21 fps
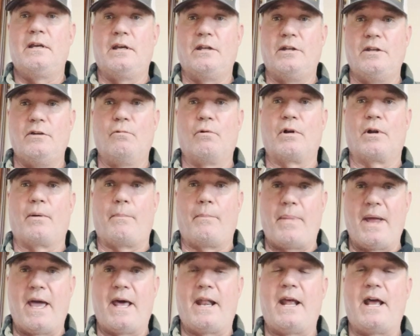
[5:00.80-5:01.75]
and you want a
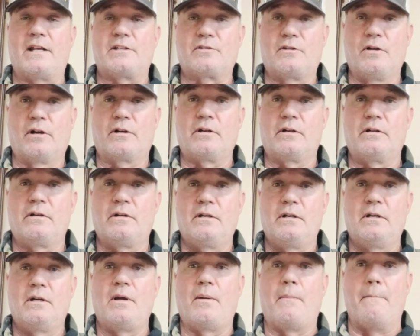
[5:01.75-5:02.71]
badass cooker,
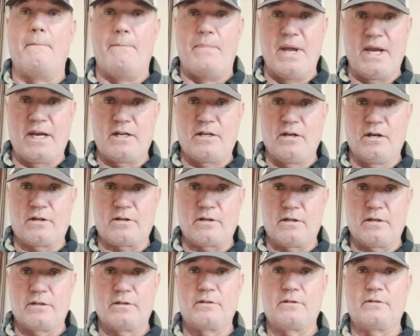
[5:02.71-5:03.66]
big
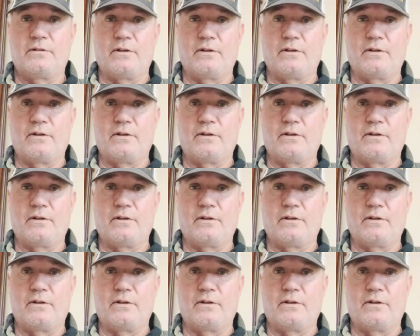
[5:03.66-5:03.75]
cooker